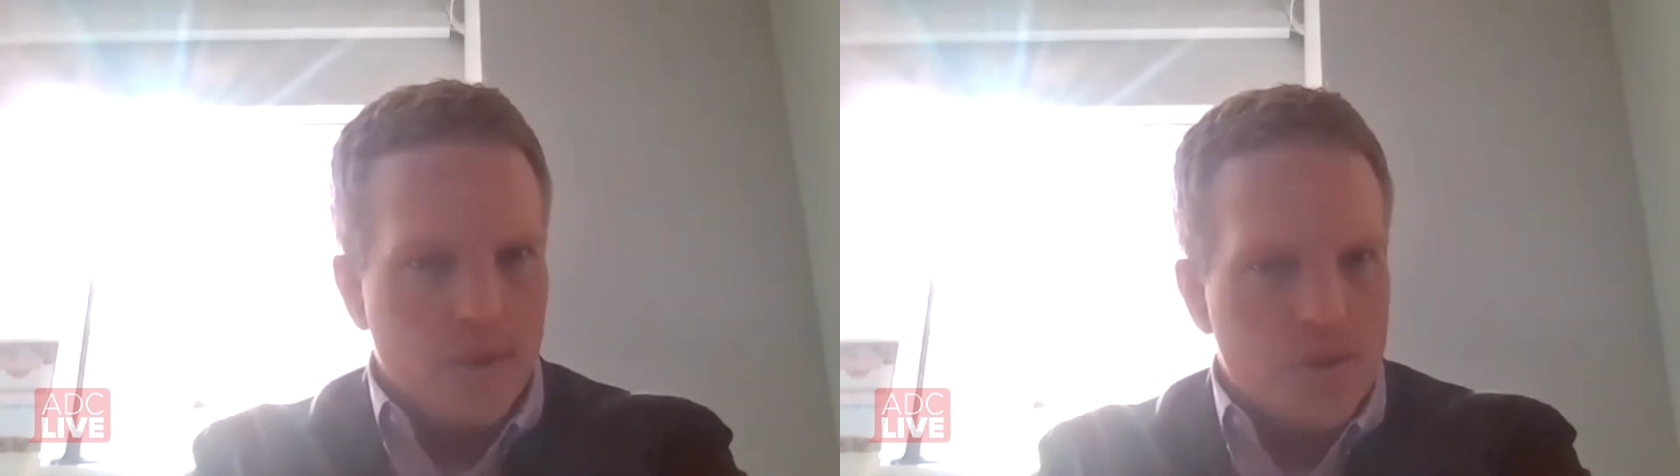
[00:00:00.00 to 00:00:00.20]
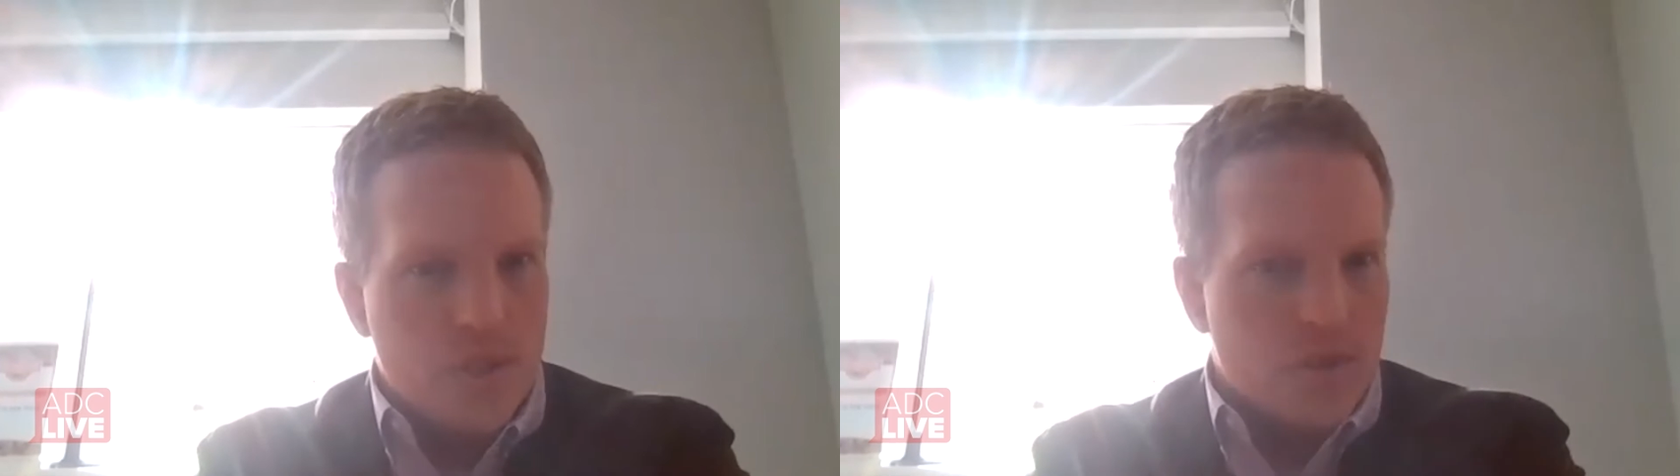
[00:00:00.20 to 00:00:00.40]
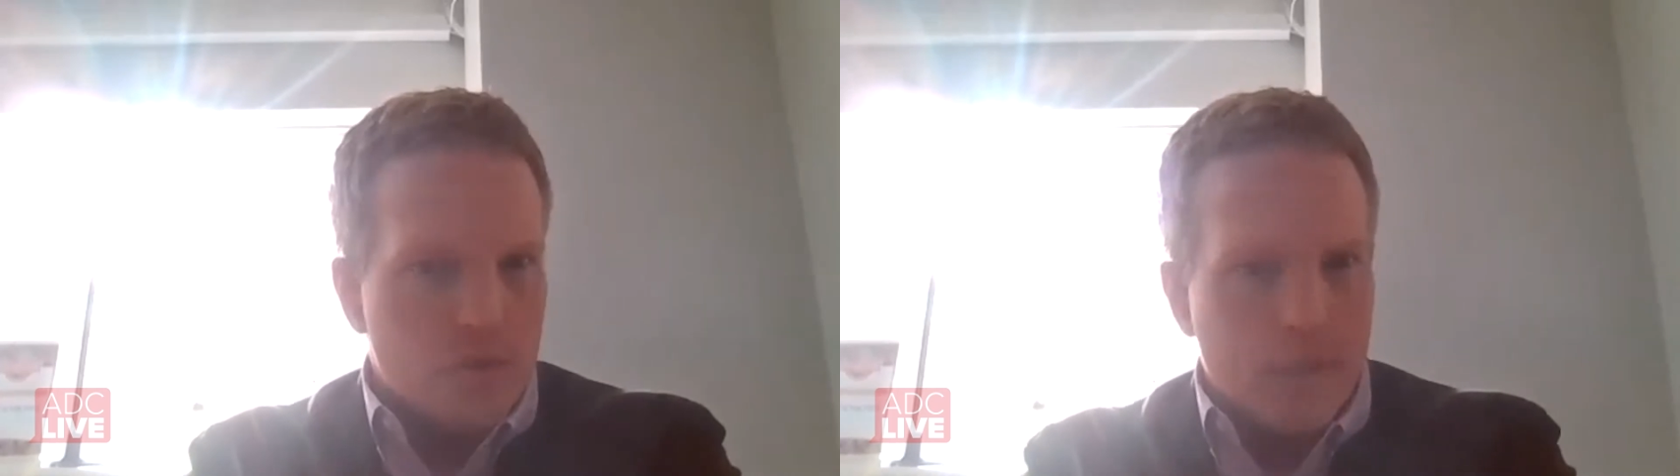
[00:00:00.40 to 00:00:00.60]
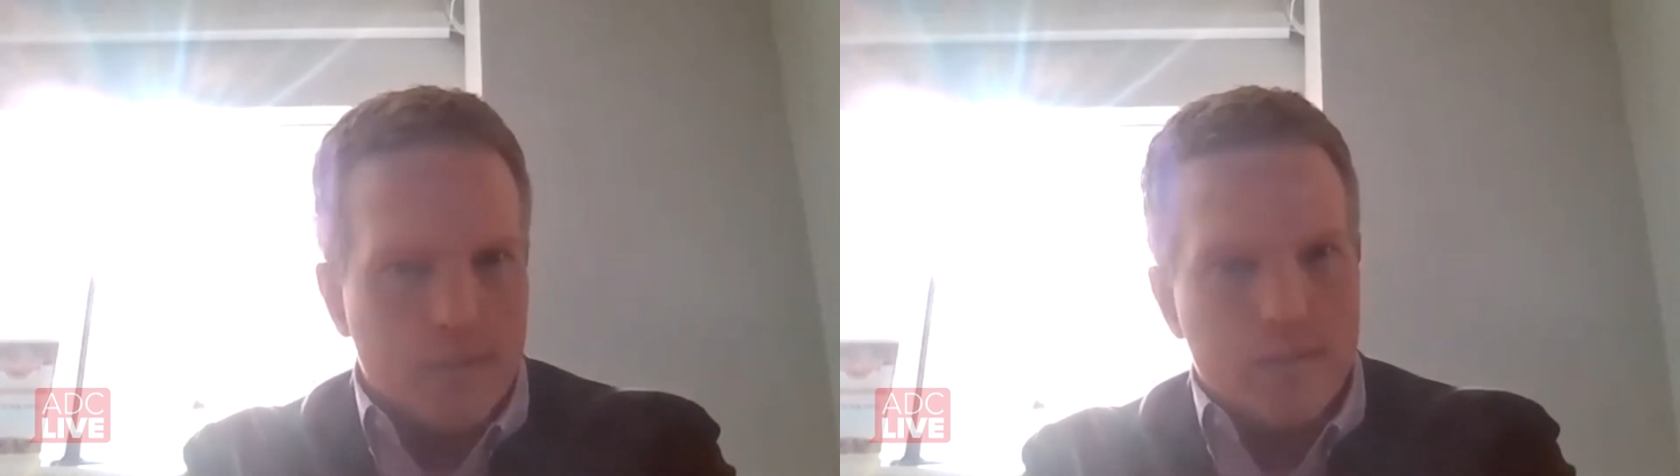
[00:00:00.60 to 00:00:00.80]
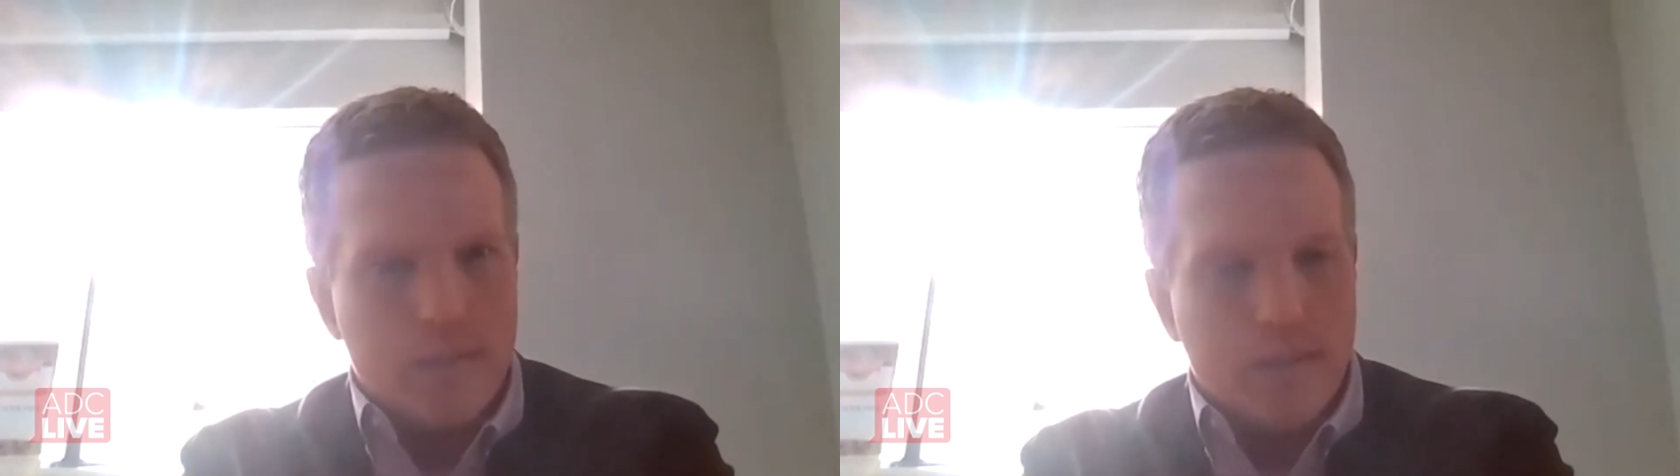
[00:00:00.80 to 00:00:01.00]
6
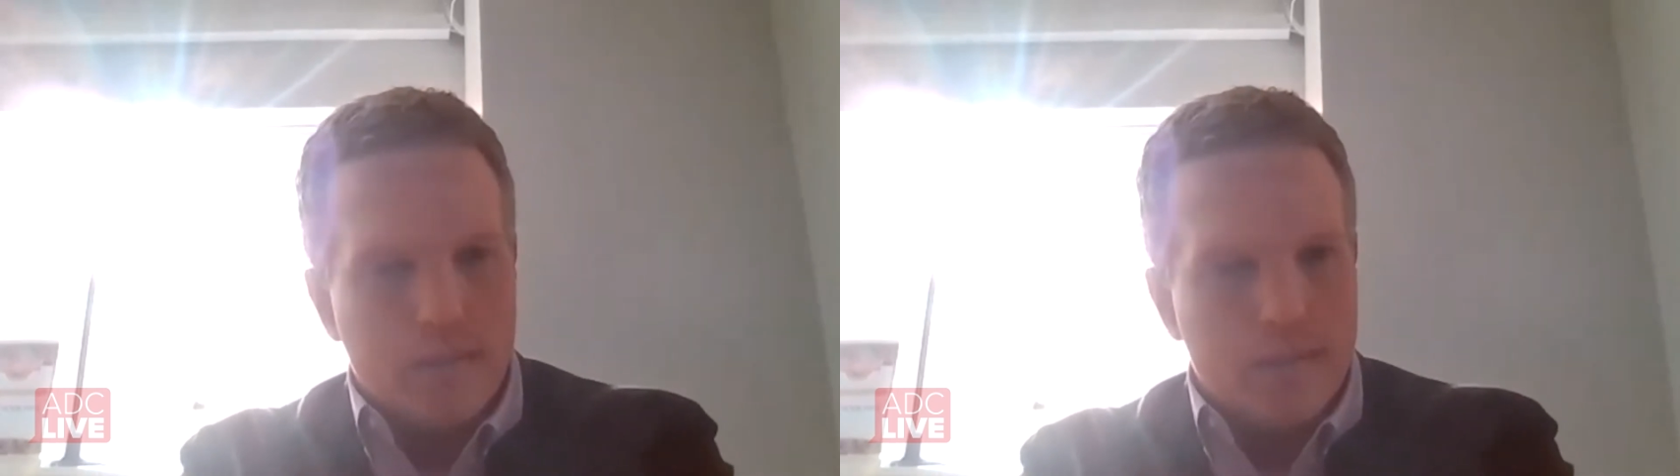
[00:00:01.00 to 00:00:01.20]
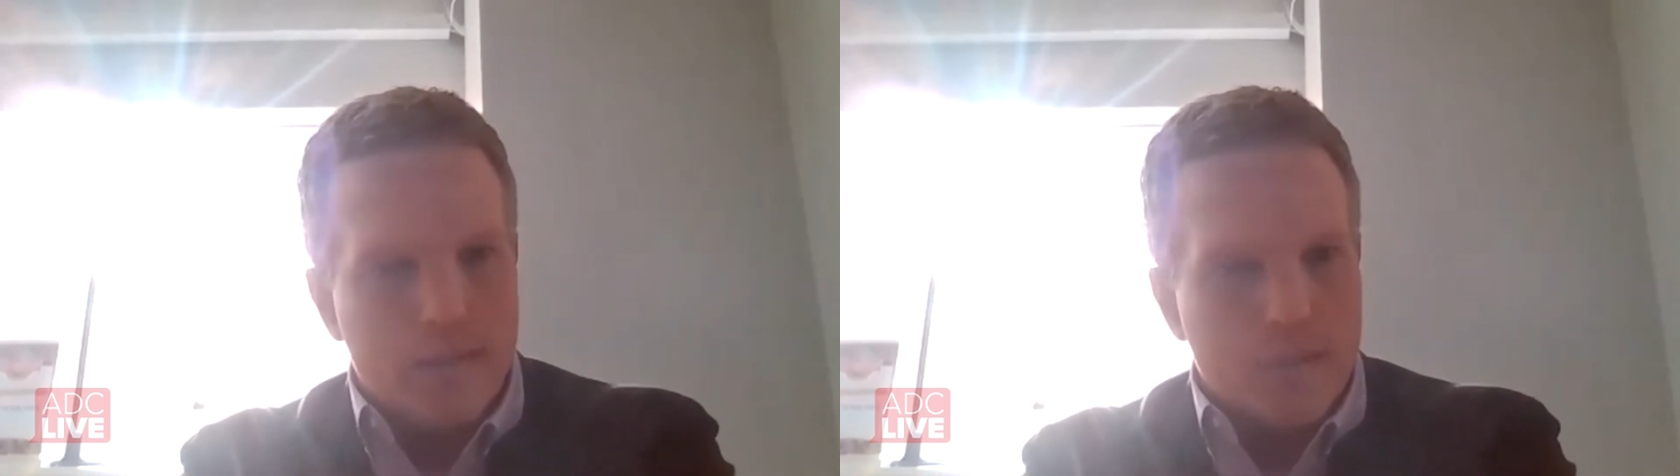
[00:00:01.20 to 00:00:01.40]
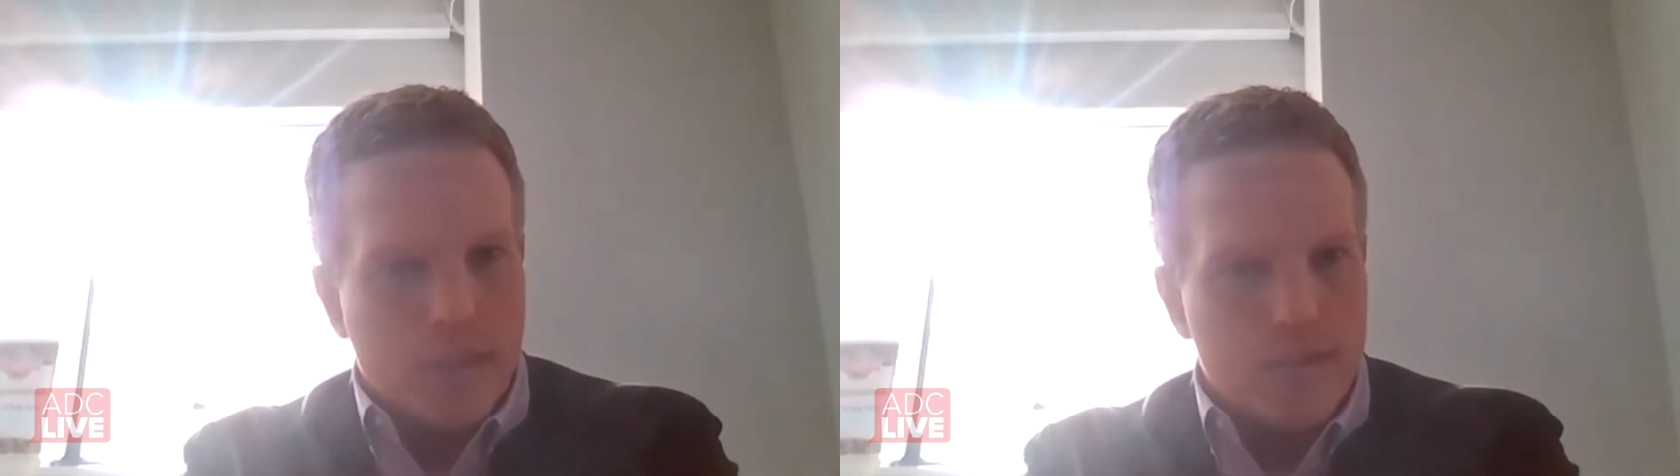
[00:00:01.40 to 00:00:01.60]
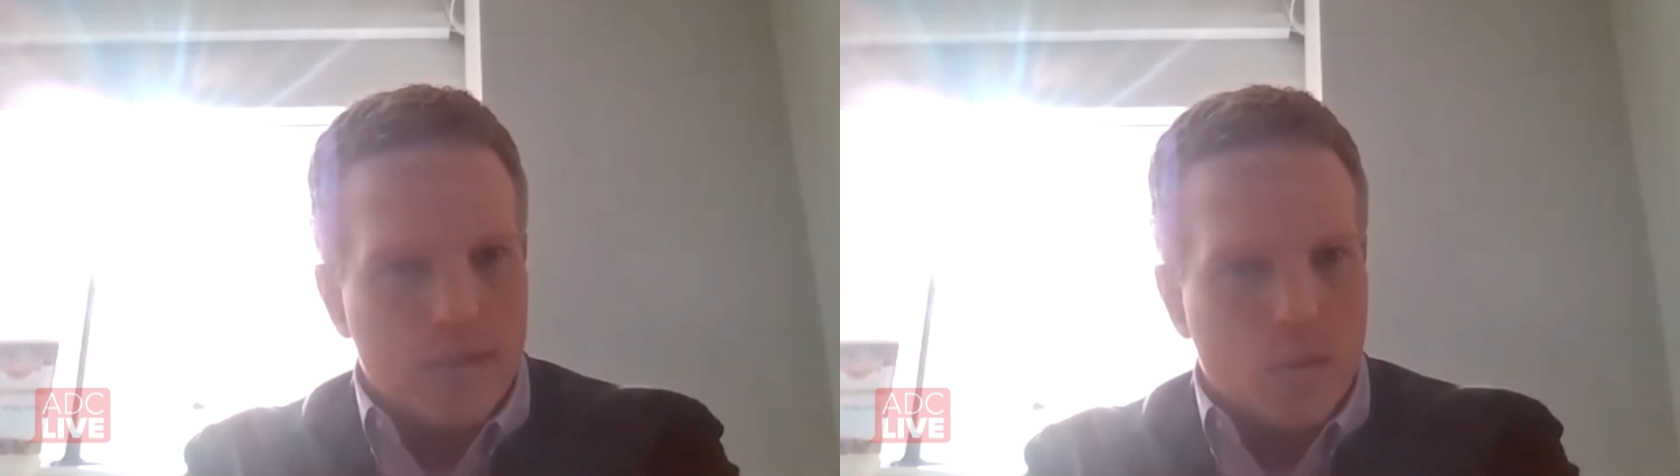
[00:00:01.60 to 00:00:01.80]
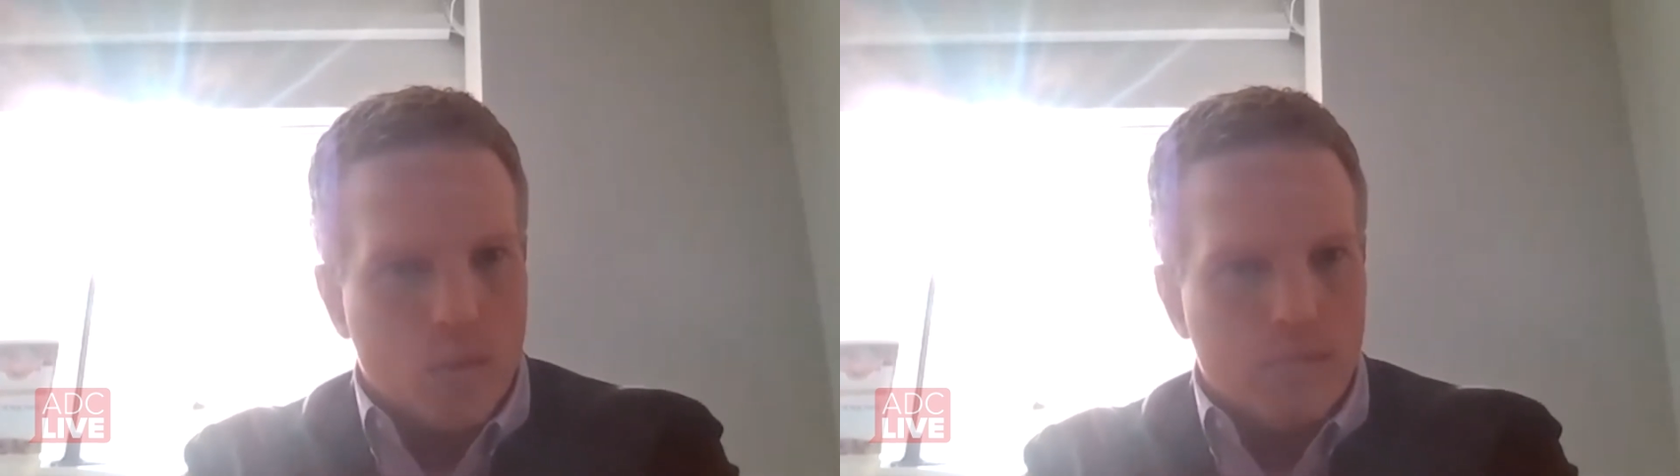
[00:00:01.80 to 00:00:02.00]
months to
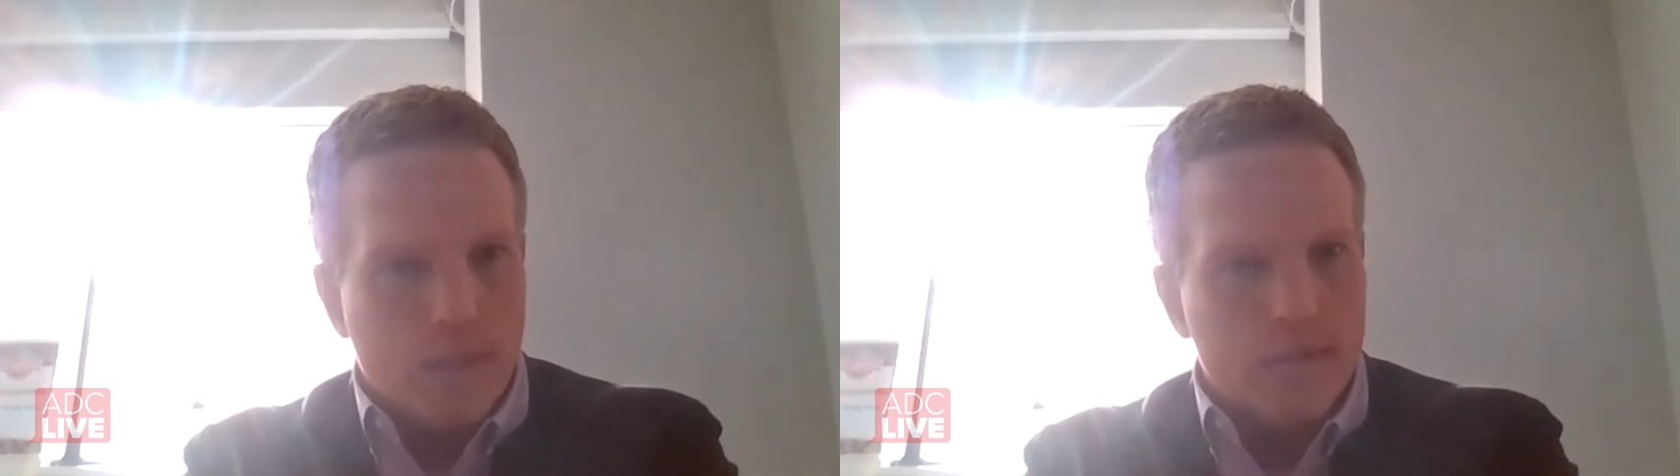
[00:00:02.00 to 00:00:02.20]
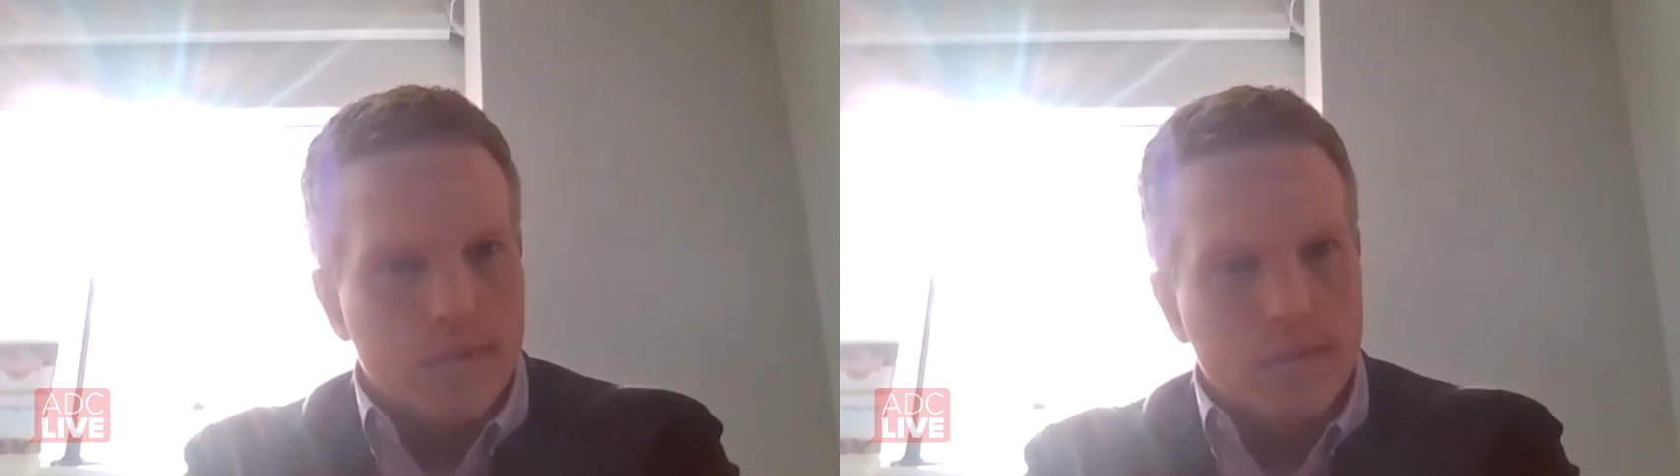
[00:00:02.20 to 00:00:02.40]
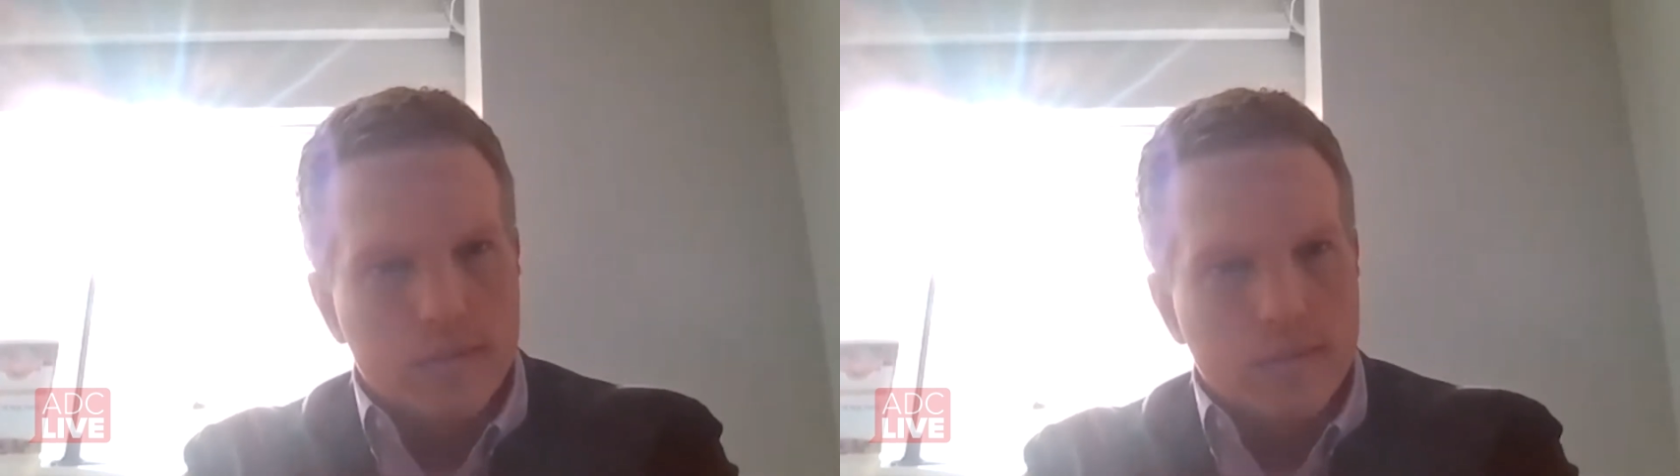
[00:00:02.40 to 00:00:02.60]
12 months?